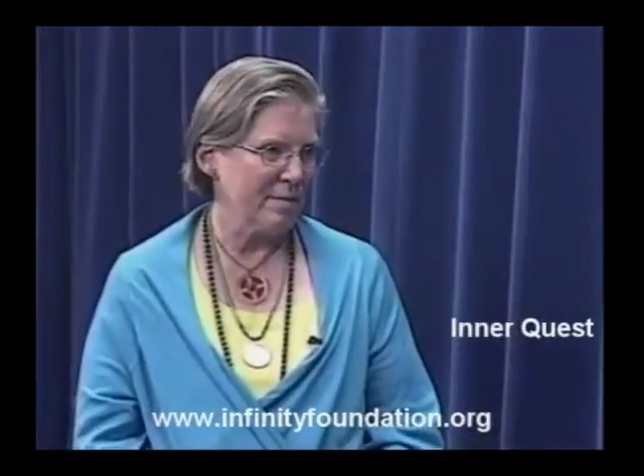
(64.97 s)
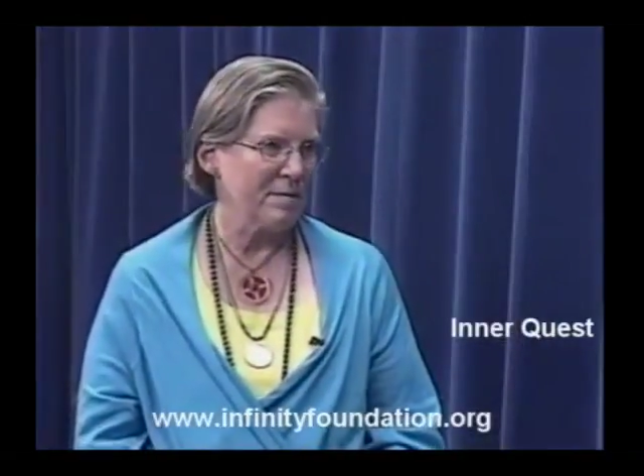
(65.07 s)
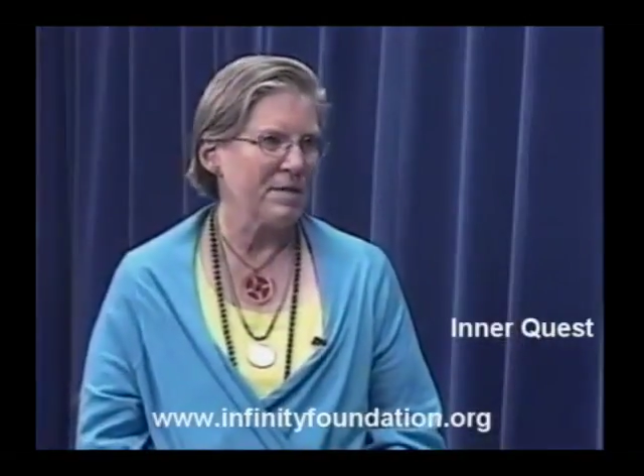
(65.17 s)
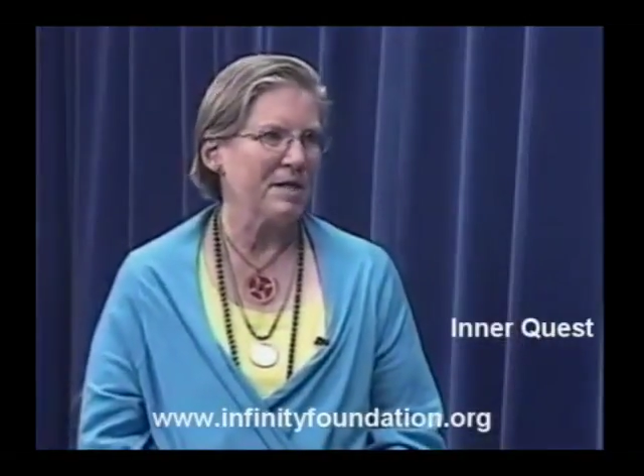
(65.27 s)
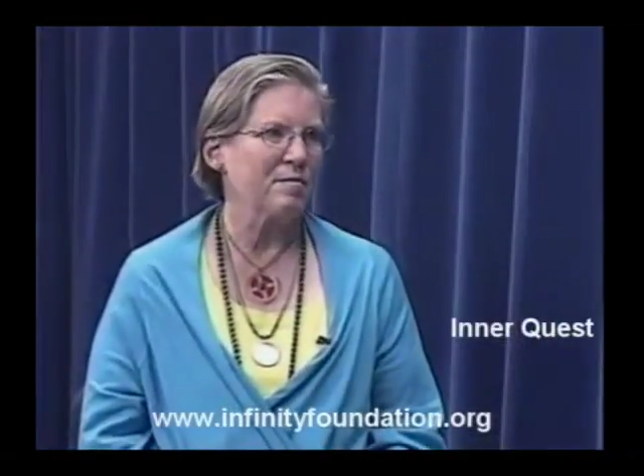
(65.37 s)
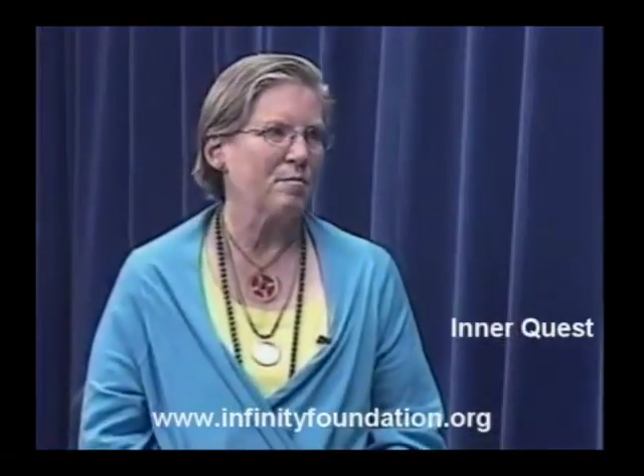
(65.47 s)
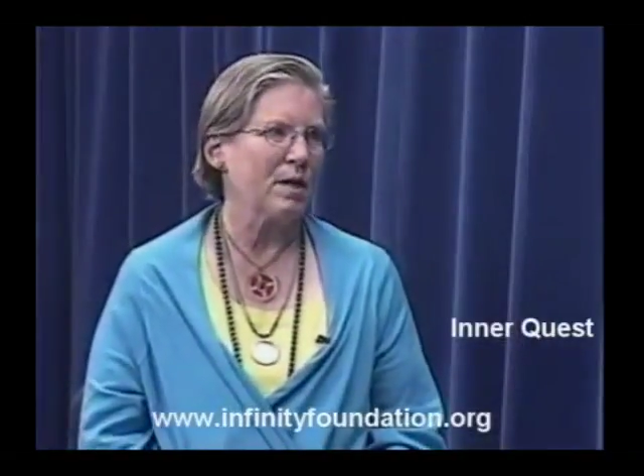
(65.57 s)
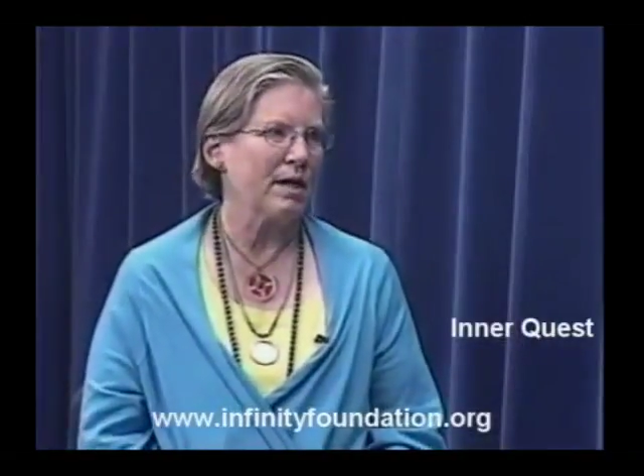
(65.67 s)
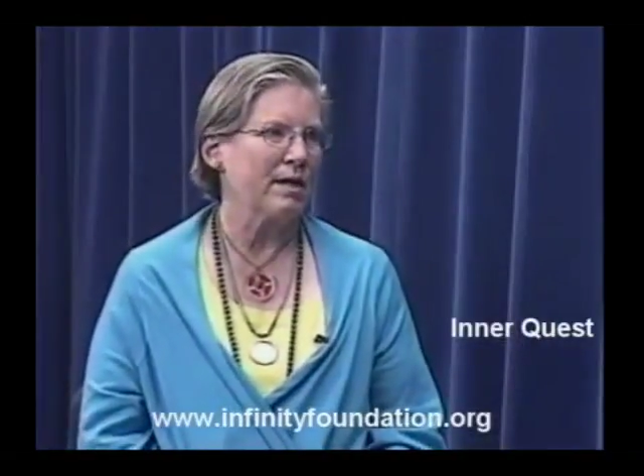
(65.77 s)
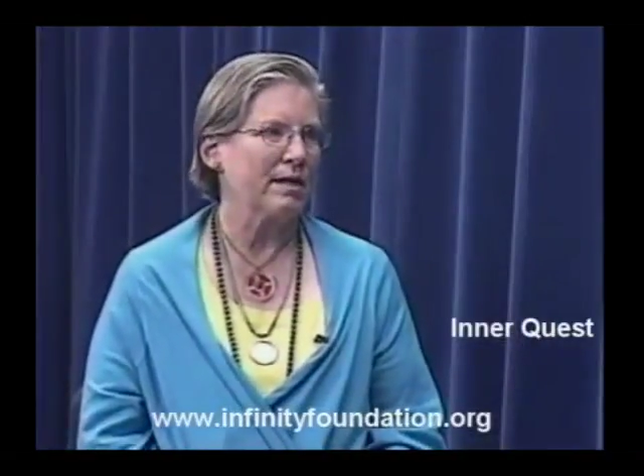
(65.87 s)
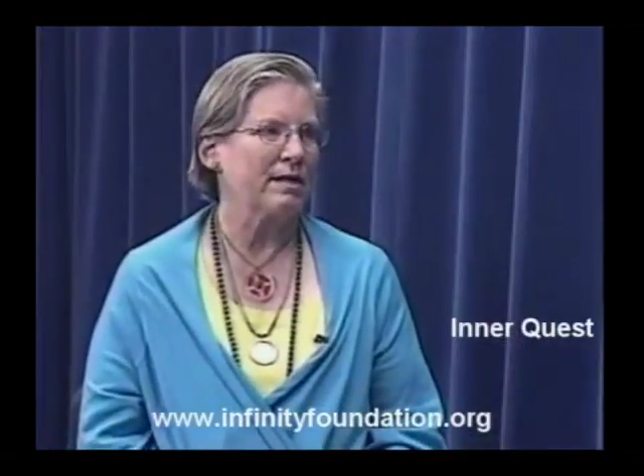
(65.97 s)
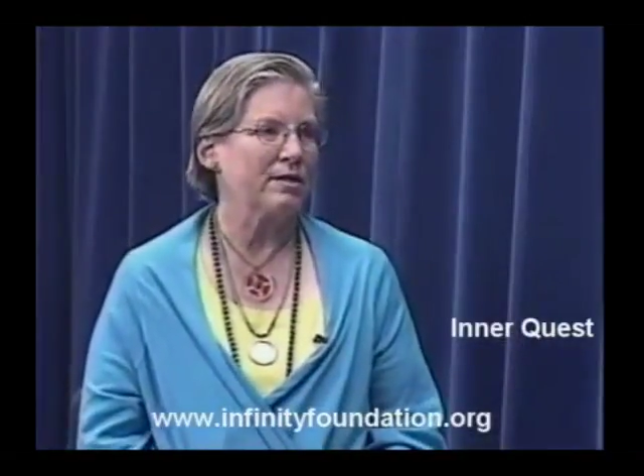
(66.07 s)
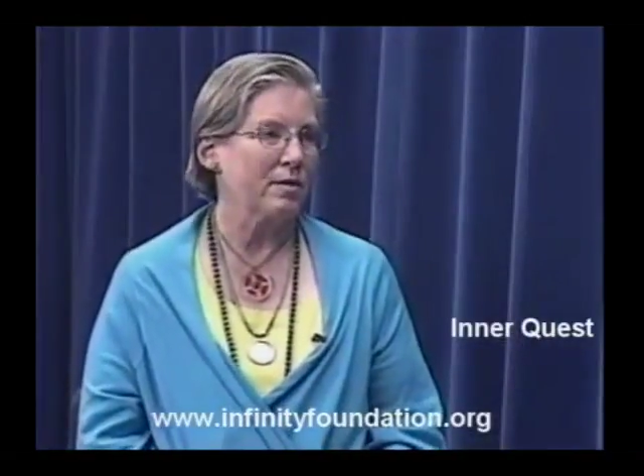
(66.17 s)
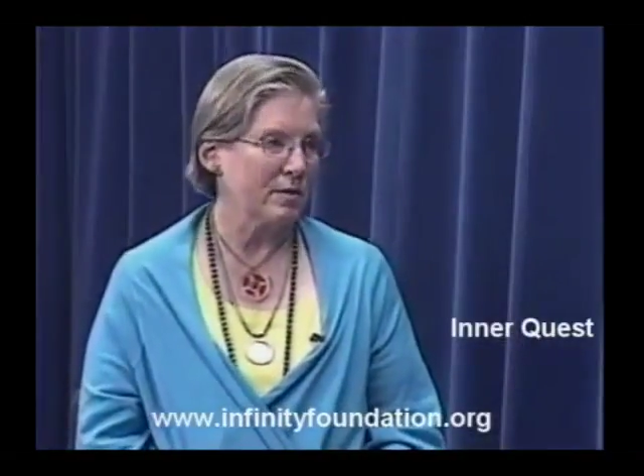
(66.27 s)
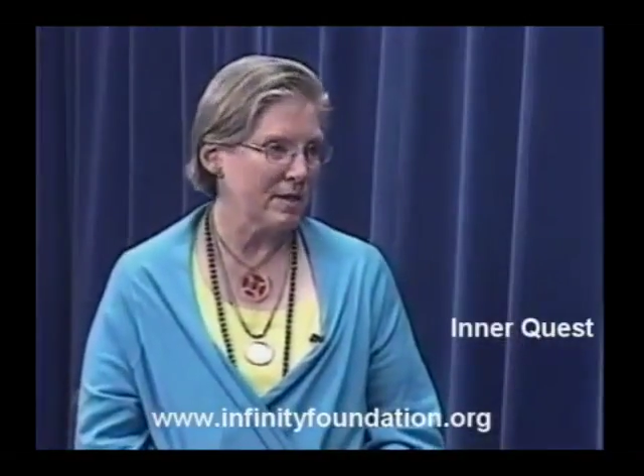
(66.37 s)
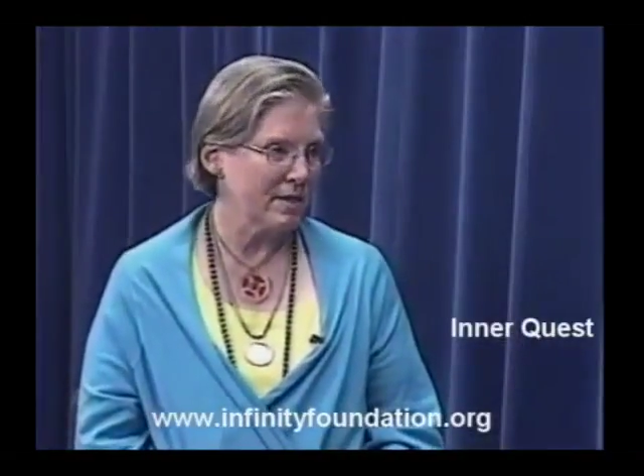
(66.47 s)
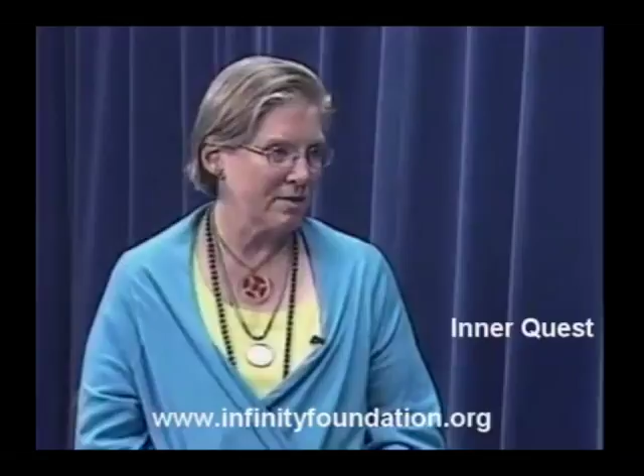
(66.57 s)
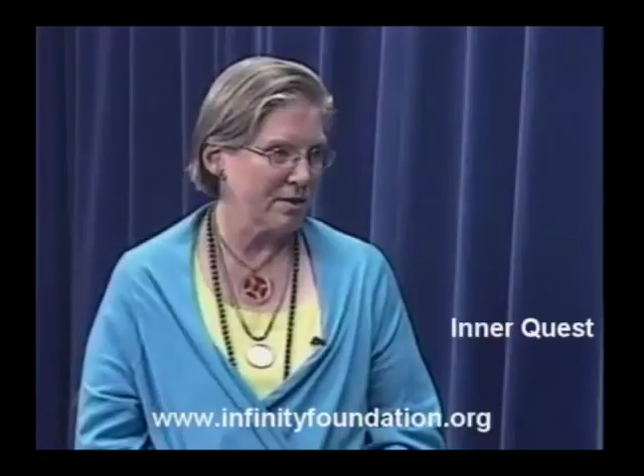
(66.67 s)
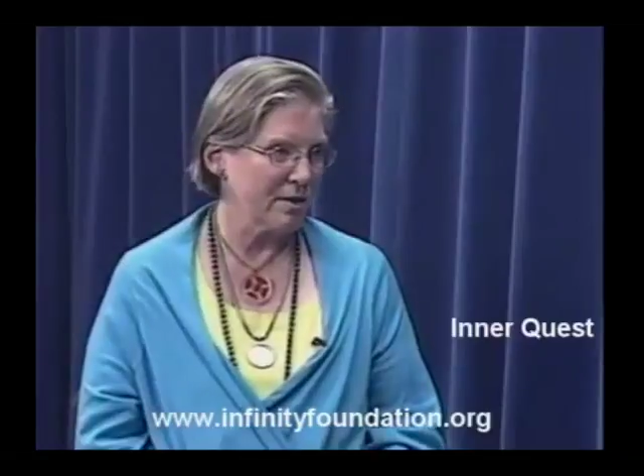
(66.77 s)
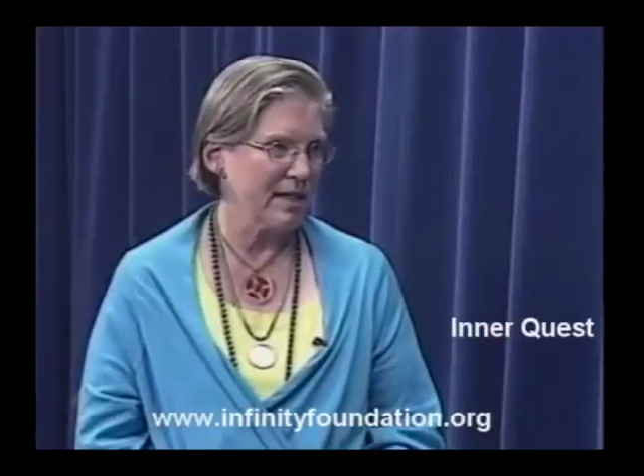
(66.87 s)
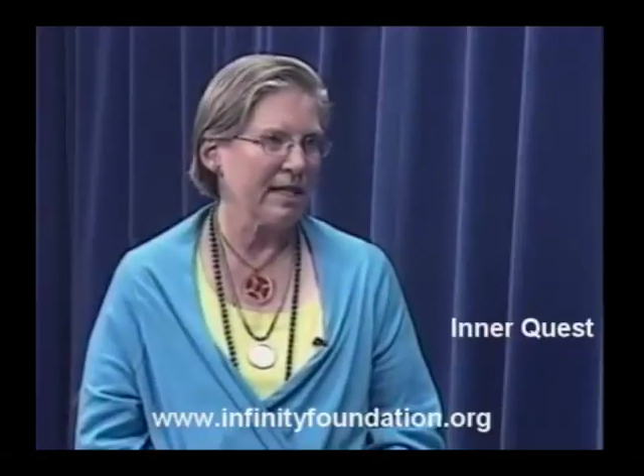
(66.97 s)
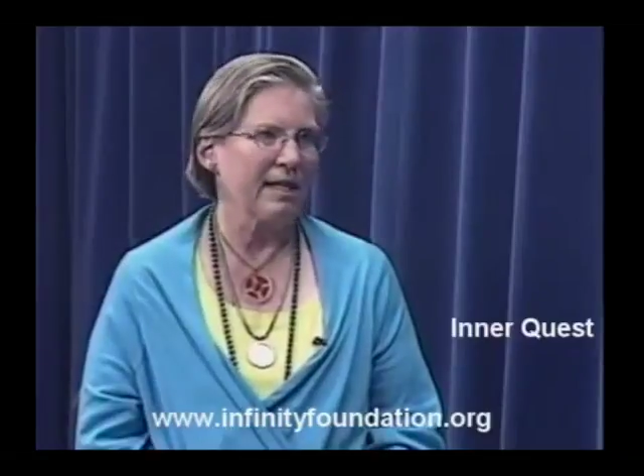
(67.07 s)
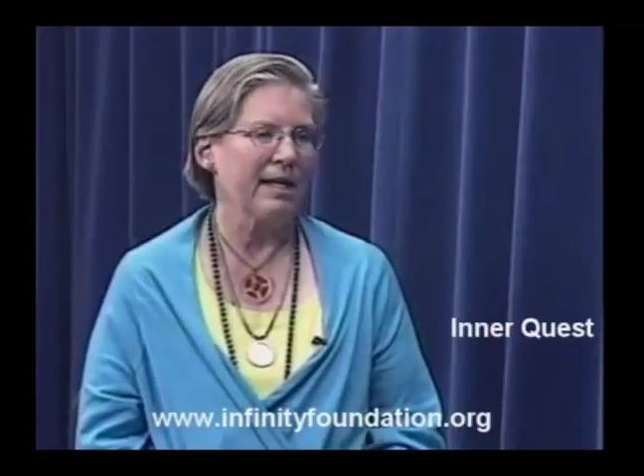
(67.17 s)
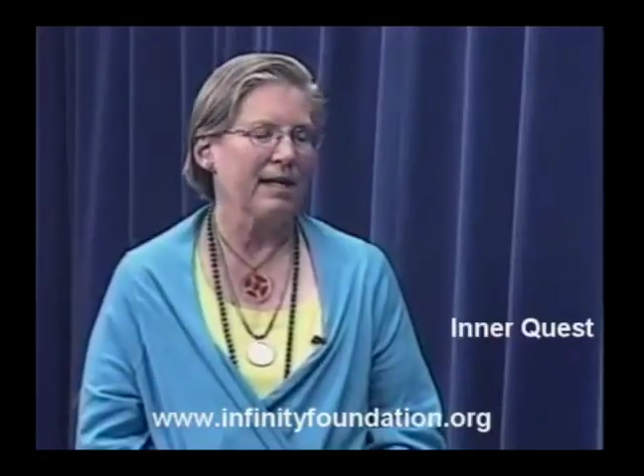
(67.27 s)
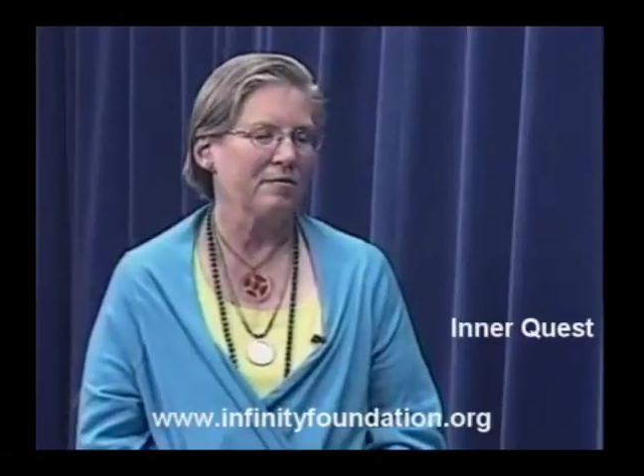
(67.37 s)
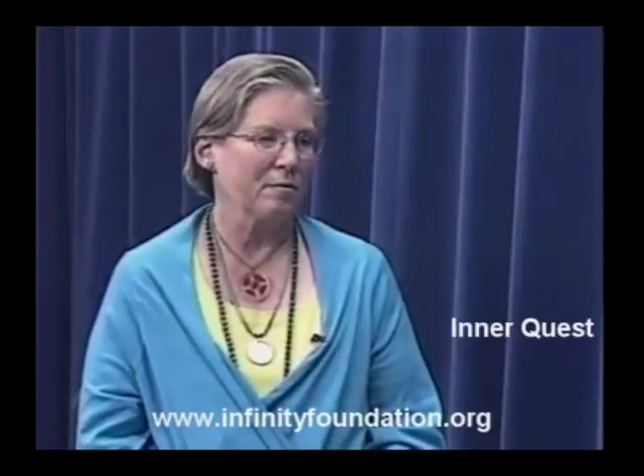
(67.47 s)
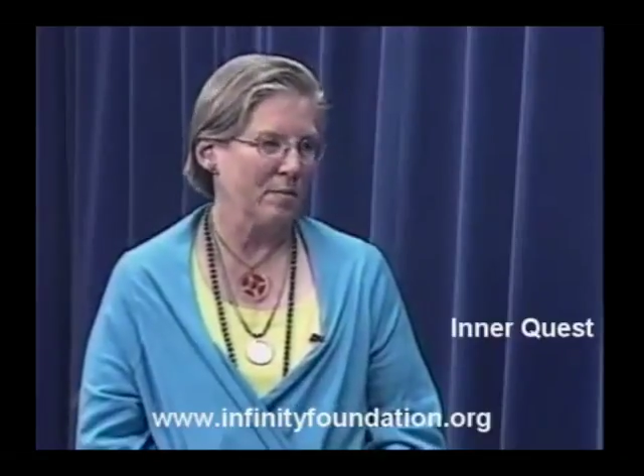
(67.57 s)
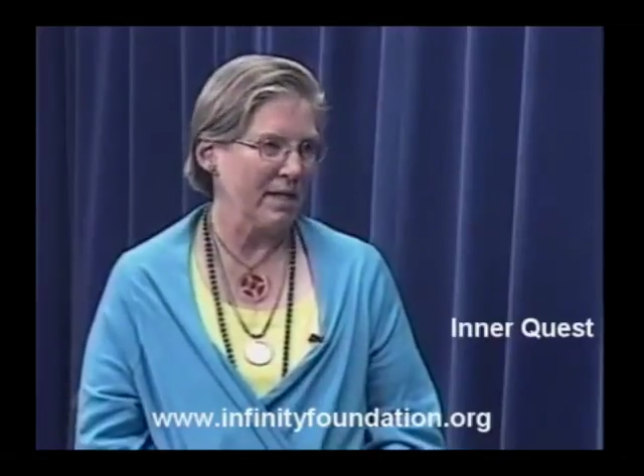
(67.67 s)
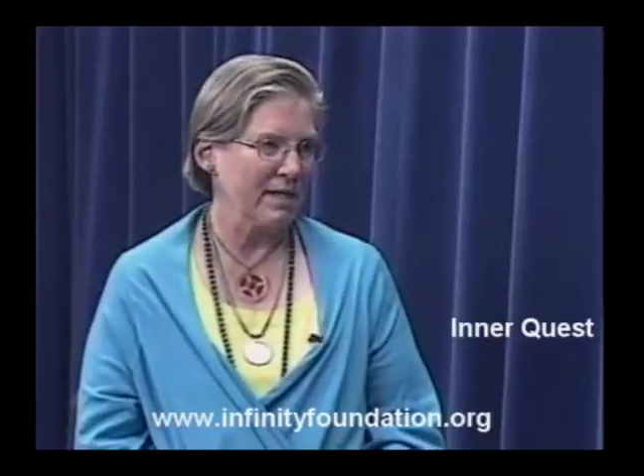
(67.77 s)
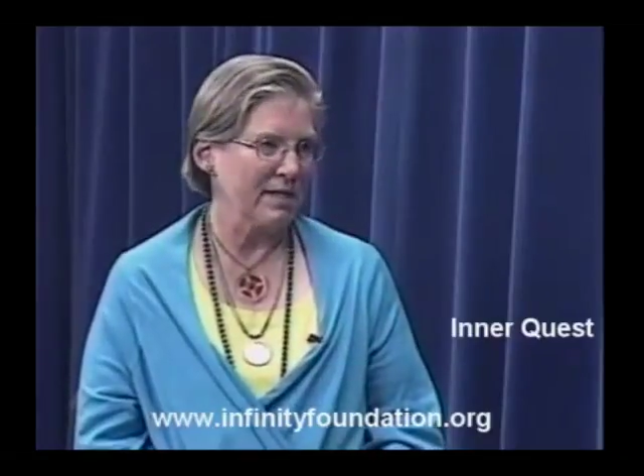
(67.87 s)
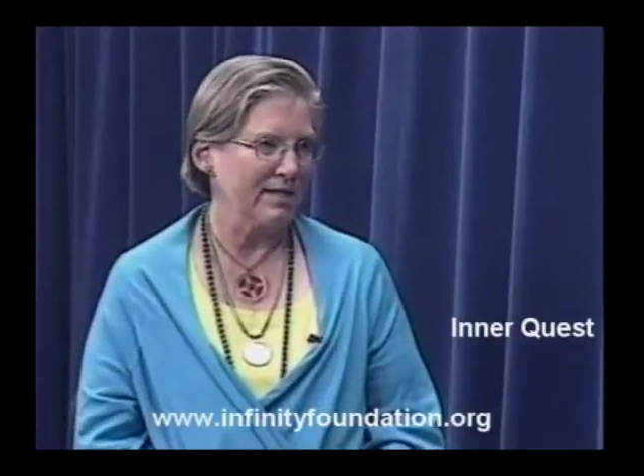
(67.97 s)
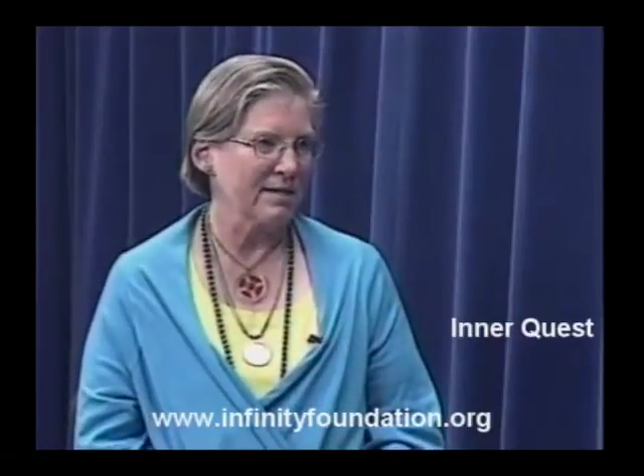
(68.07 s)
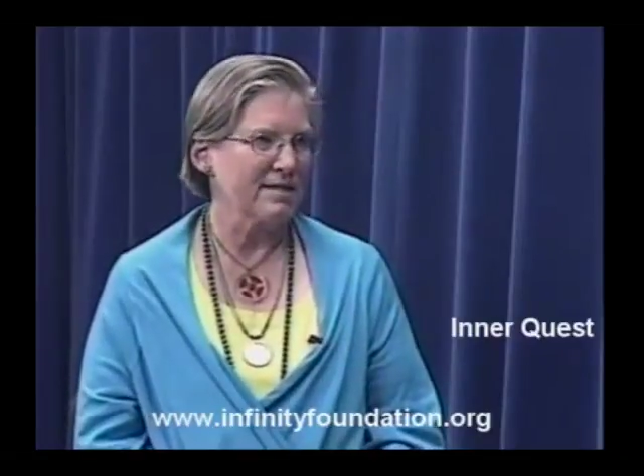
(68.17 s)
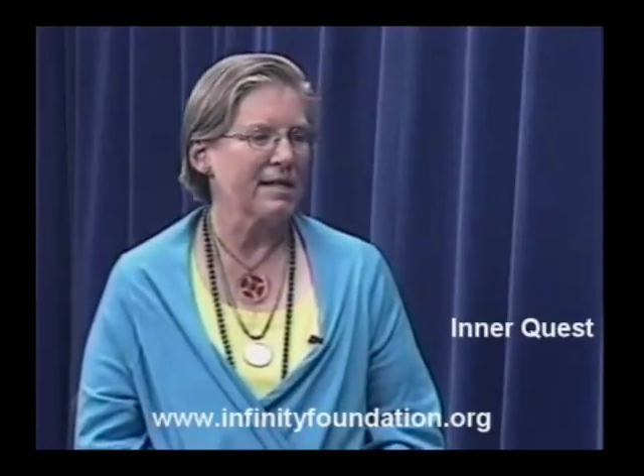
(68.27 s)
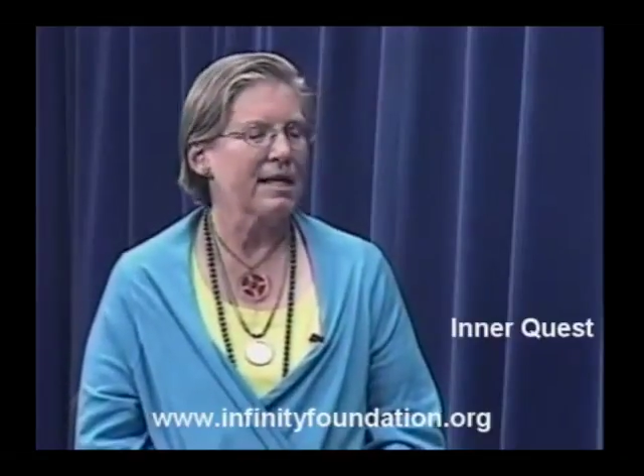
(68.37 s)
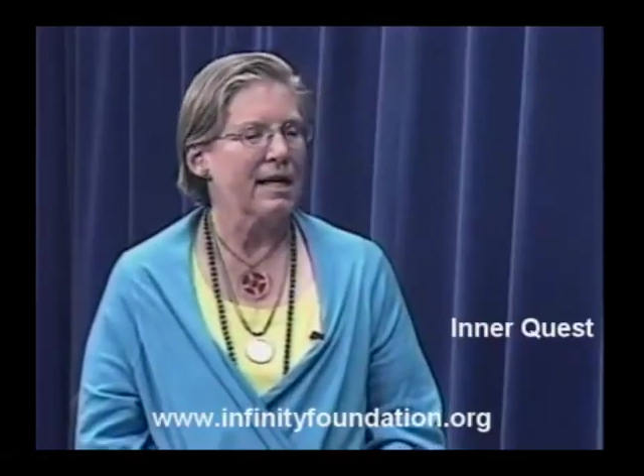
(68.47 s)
It was given by a yoga teacher that I had for many years,